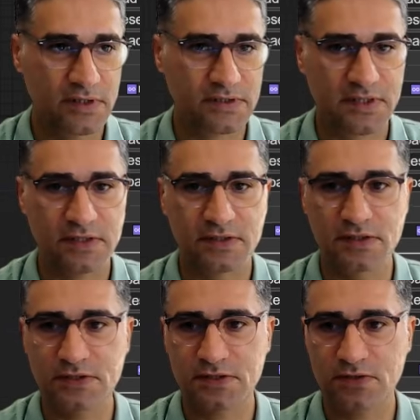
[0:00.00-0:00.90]
inside
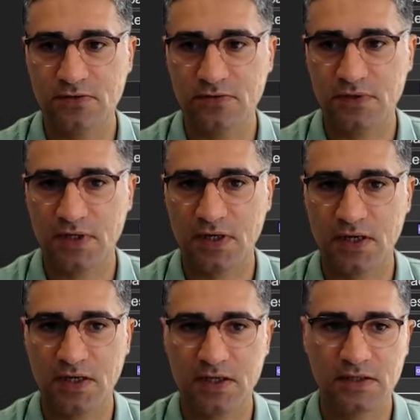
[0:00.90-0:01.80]
this node
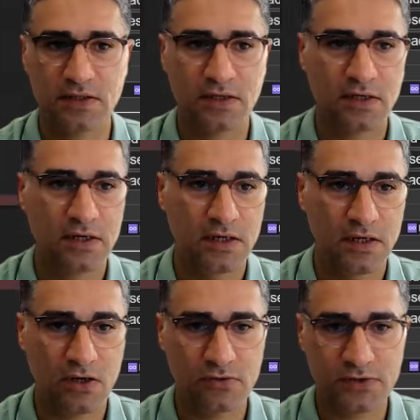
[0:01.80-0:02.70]
and
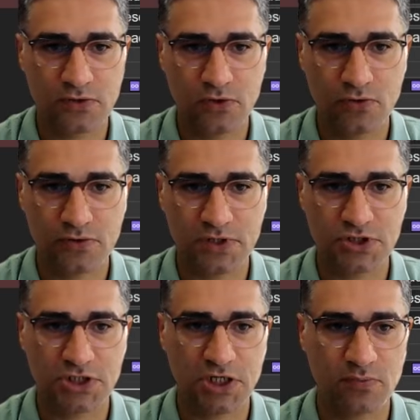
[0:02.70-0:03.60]
also load the
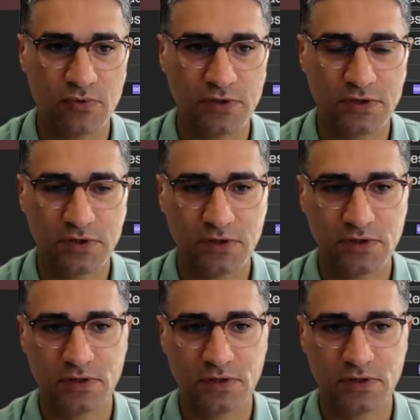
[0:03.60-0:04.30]
checkpoint.